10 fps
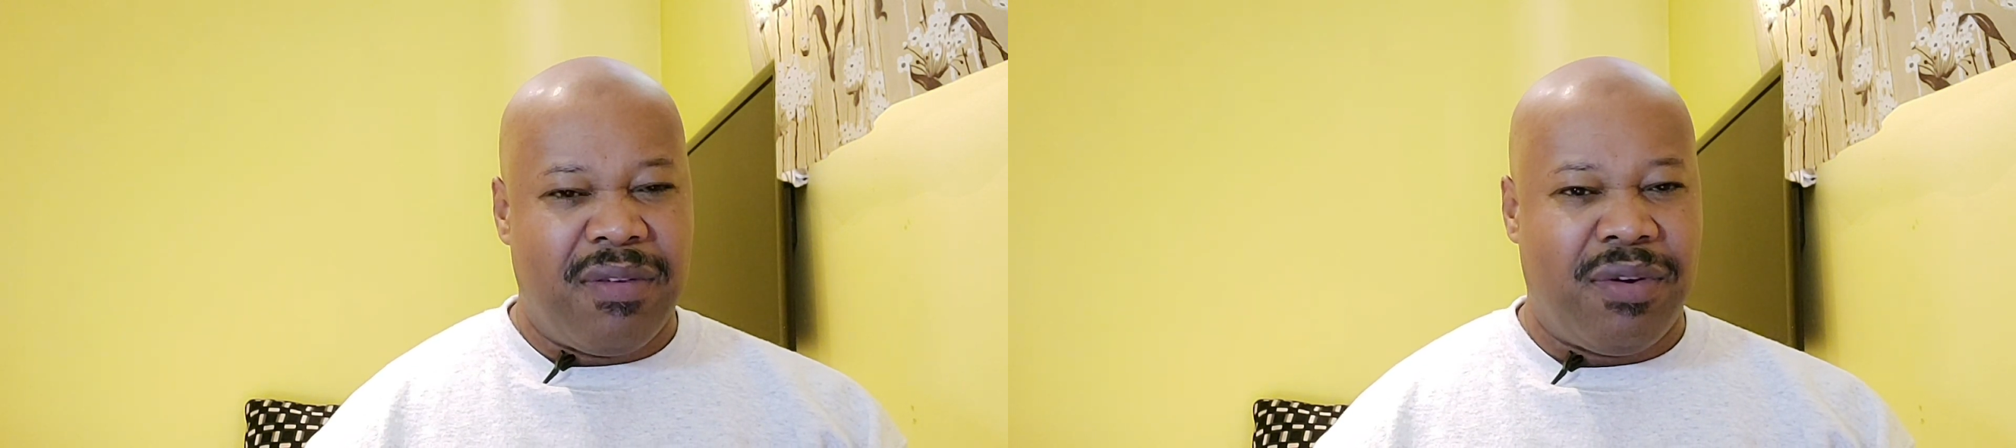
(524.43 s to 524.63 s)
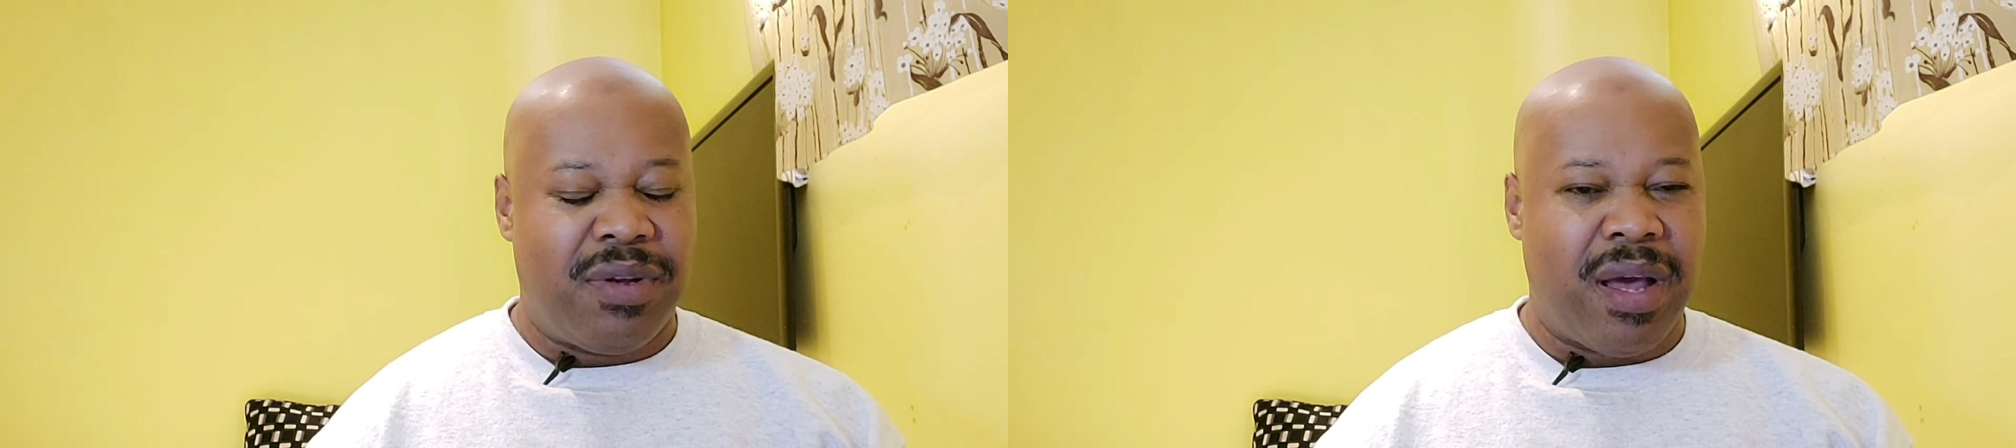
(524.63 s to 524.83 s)

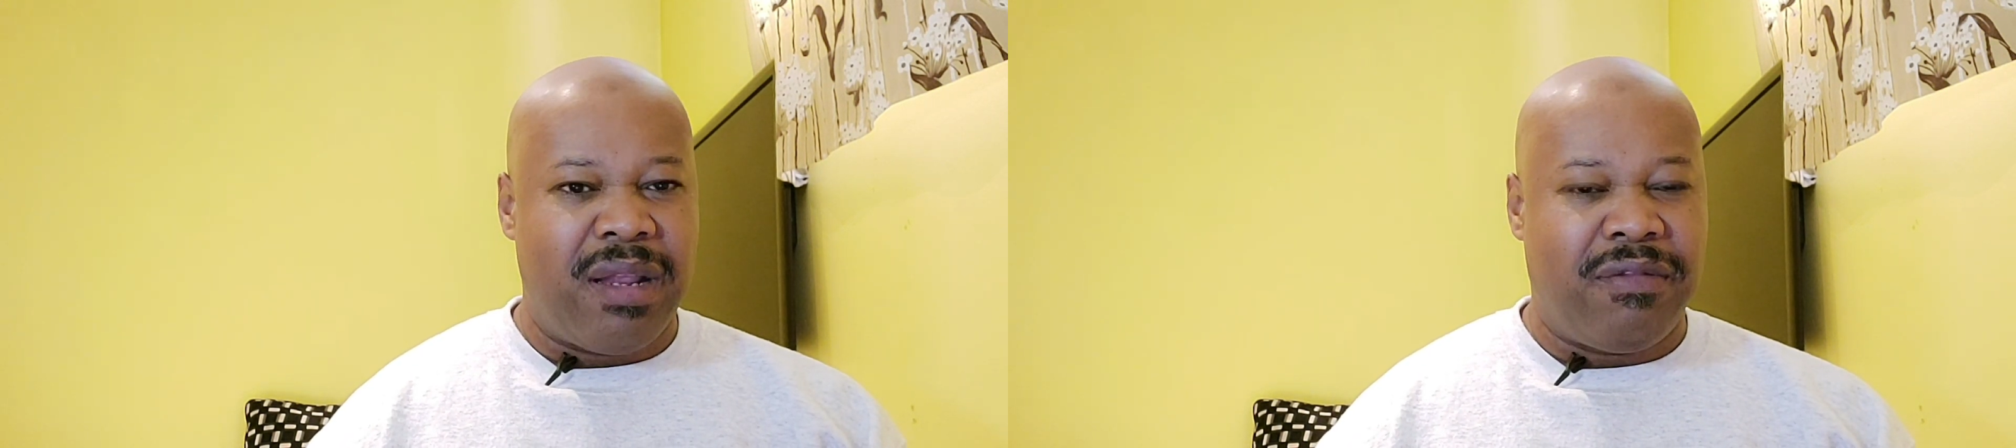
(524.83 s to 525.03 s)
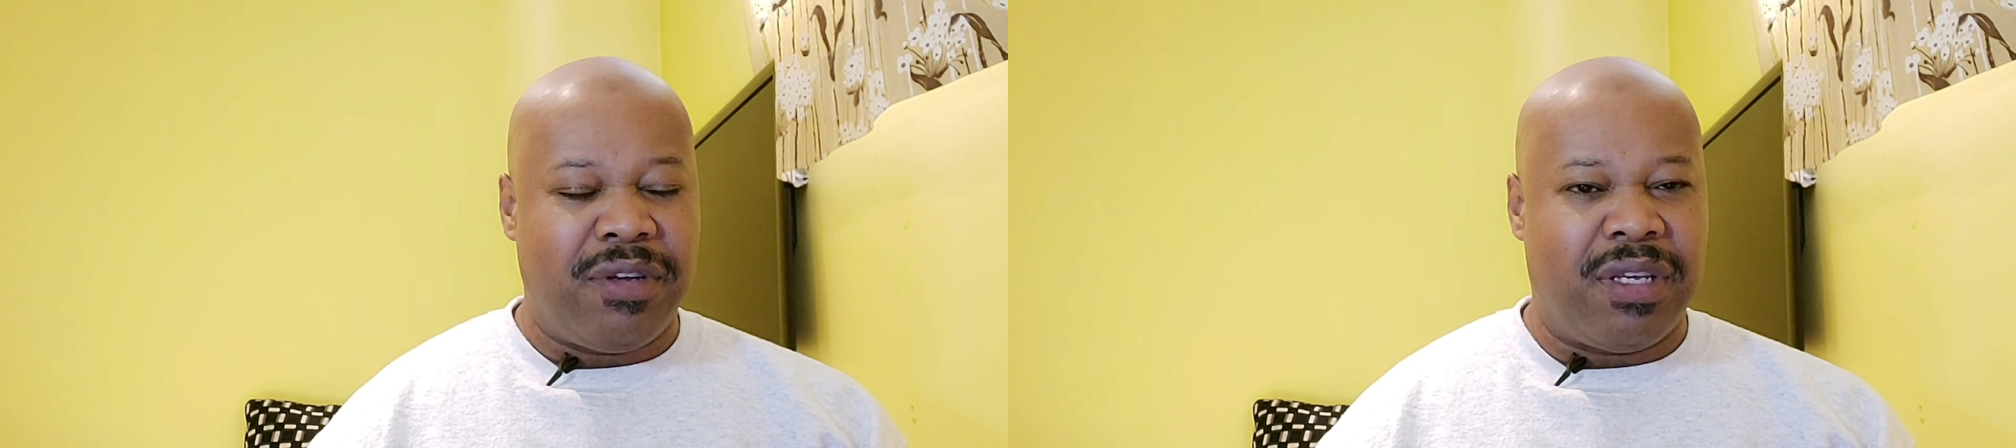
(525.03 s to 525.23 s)
you're not
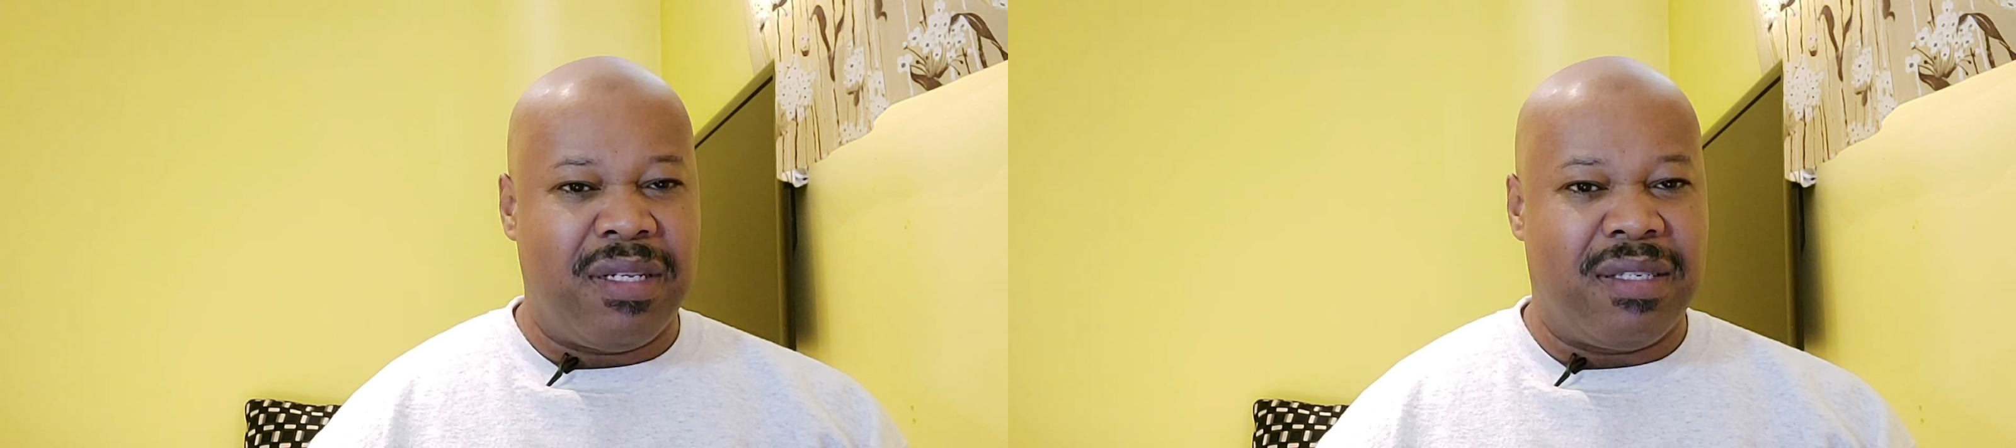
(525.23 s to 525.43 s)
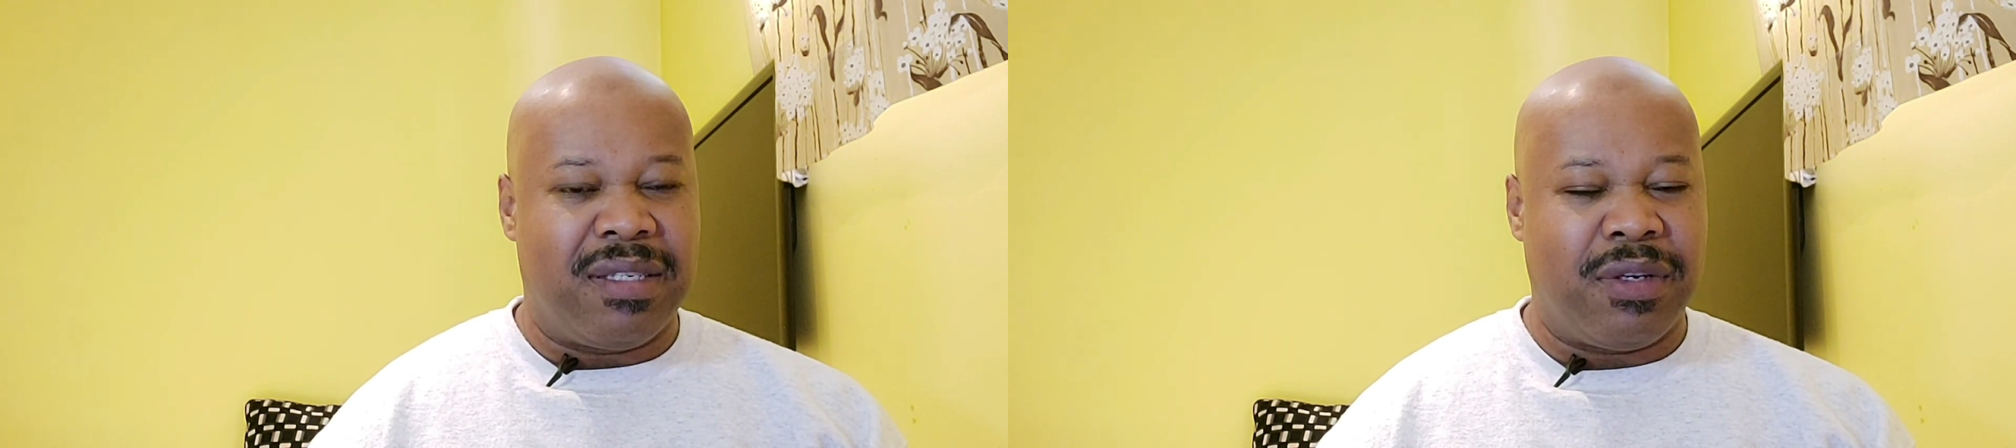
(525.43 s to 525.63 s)
even
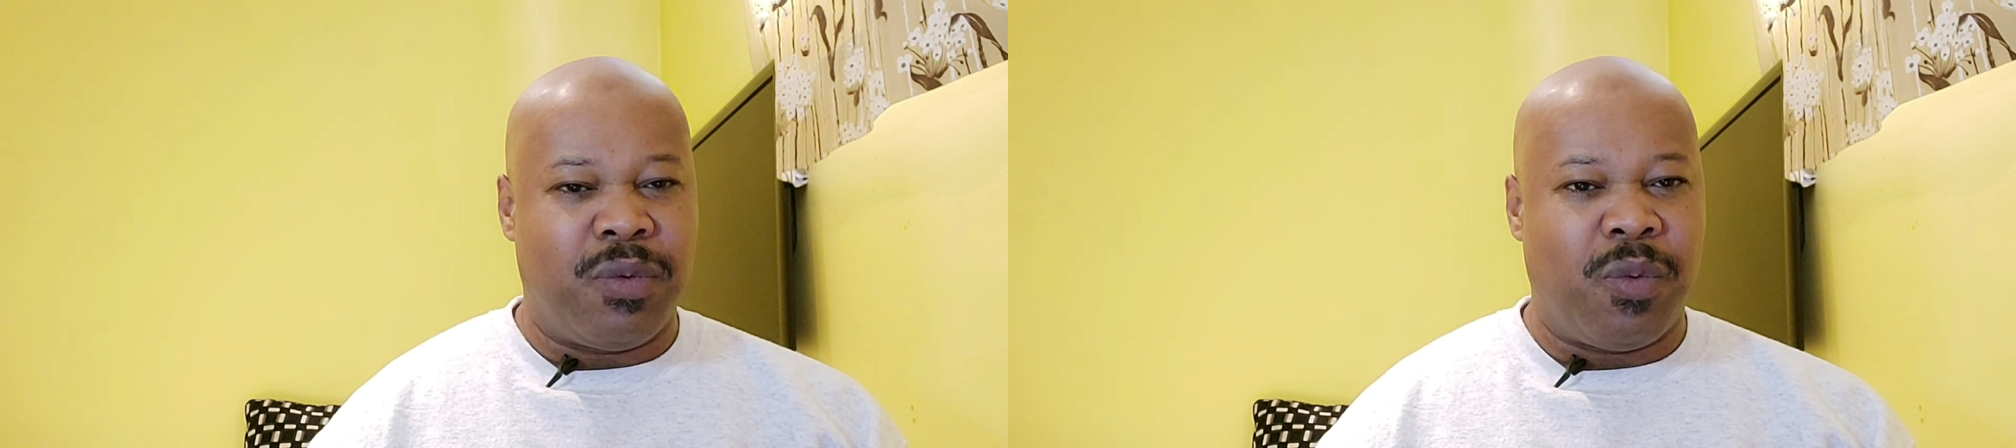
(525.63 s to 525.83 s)
considered